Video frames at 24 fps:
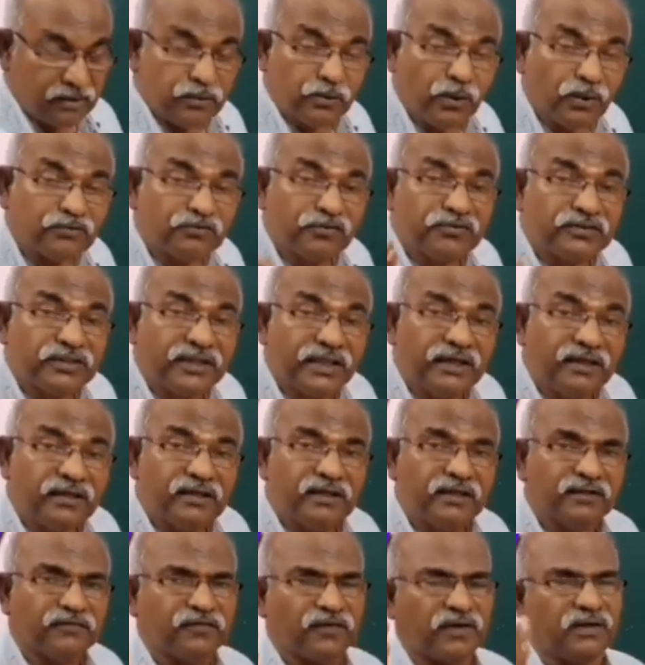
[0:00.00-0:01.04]
You have to
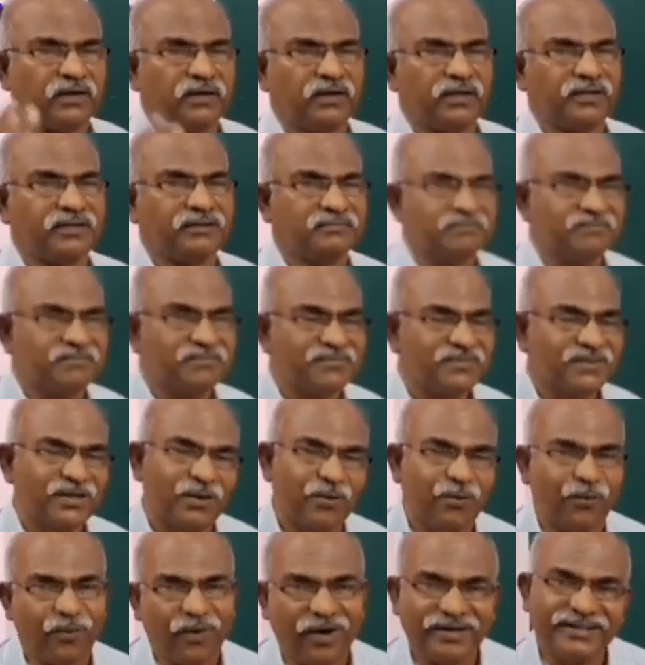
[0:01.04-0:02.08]
think differently.
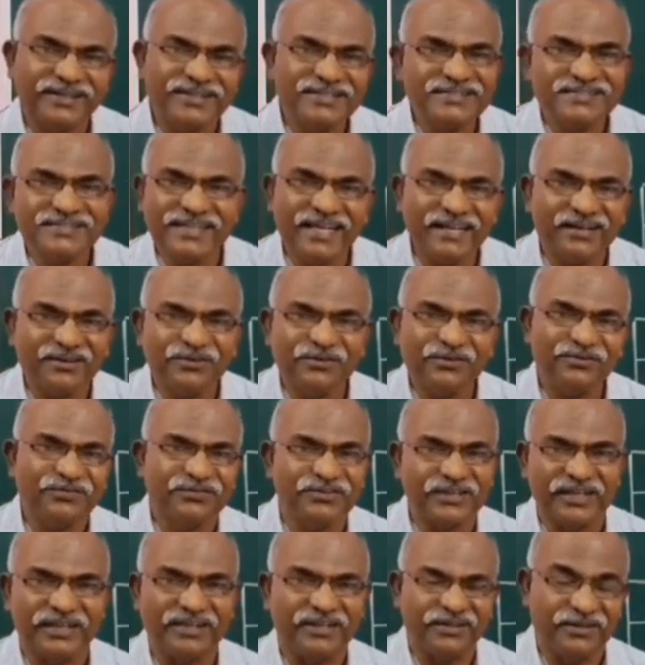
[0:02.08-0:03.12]
What is there to
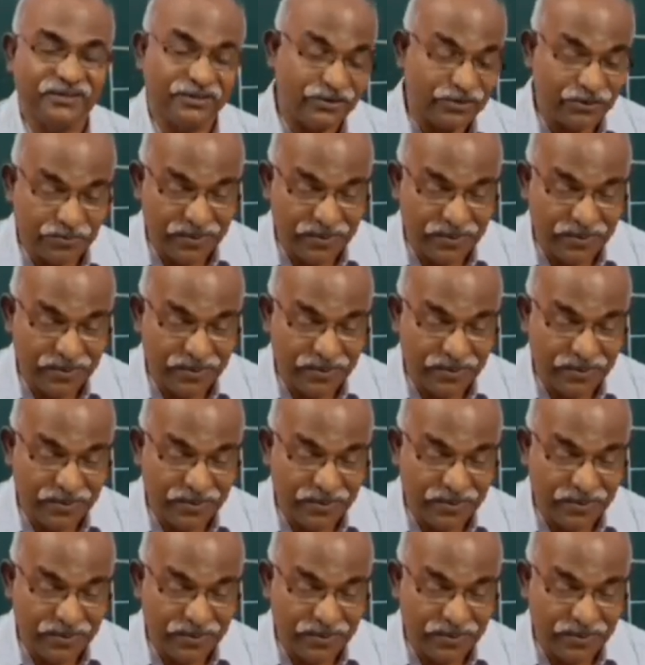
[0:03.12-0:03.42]
think,